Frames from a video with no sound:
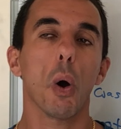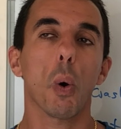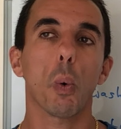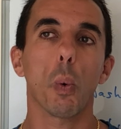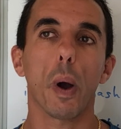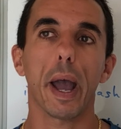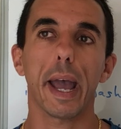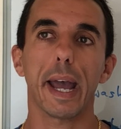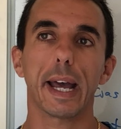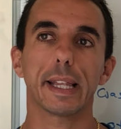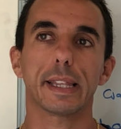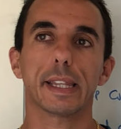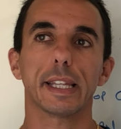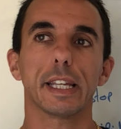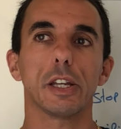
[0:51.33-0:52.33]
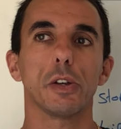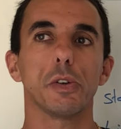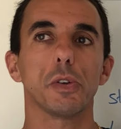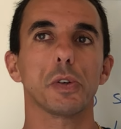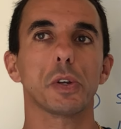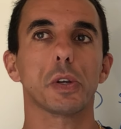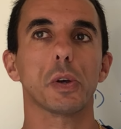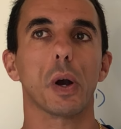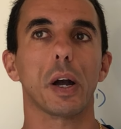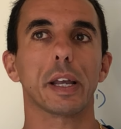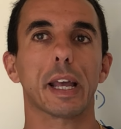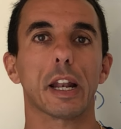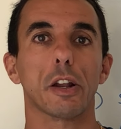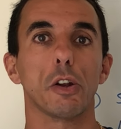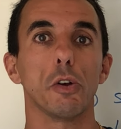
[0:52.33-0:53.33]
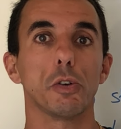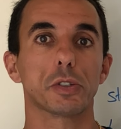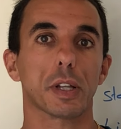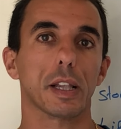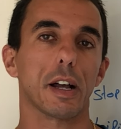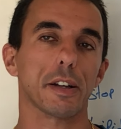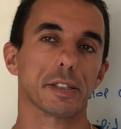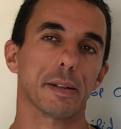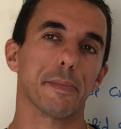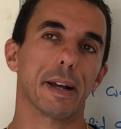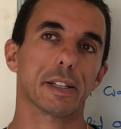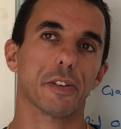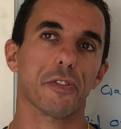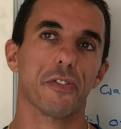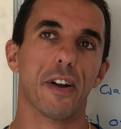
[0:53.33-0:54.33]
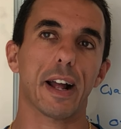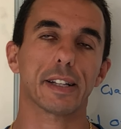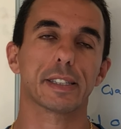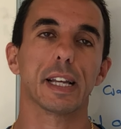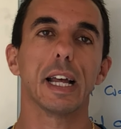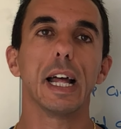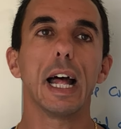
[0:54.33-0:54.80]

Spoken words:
where you are going to lose the last amount of fat.